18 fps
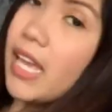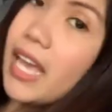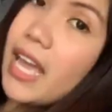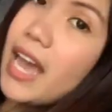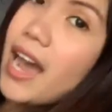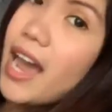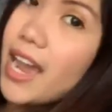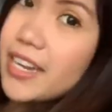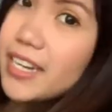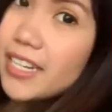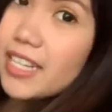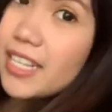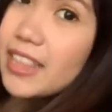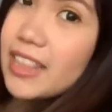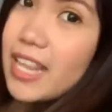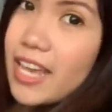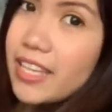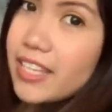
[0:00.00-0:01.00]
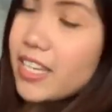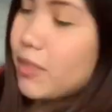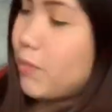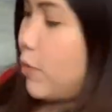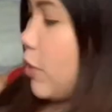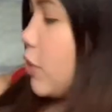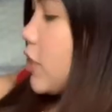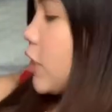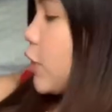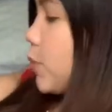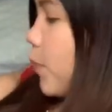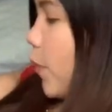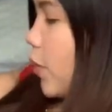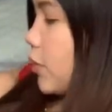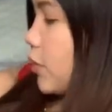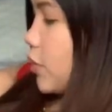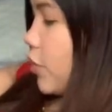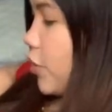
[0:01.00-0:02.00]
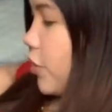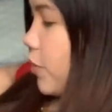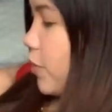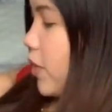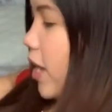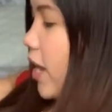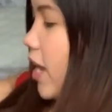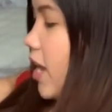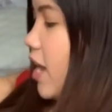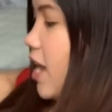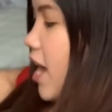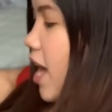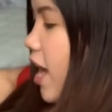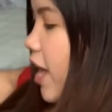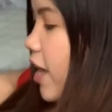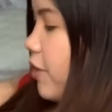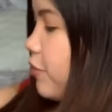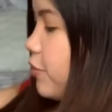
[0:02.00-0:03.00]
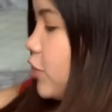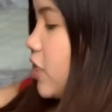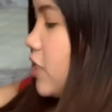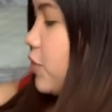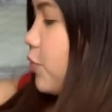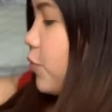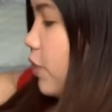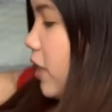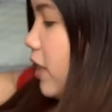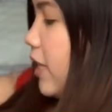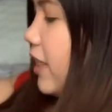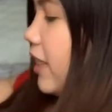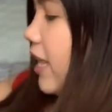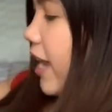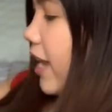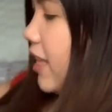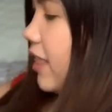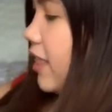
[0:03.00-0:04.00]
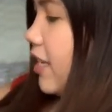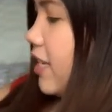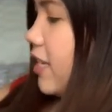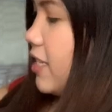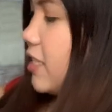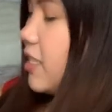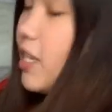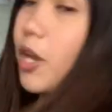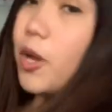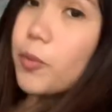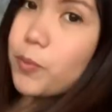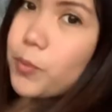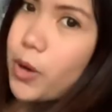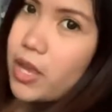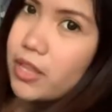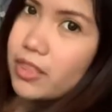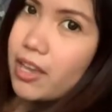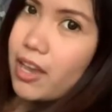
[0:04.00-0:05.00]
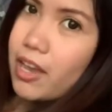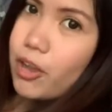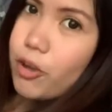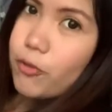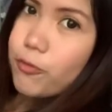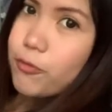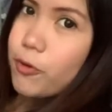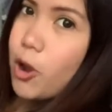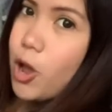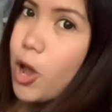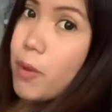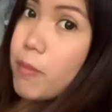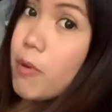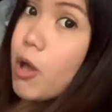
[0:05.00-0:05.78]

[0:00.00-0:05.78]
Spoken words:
I didn't like it because it's sponsored, okay? I just really like this product from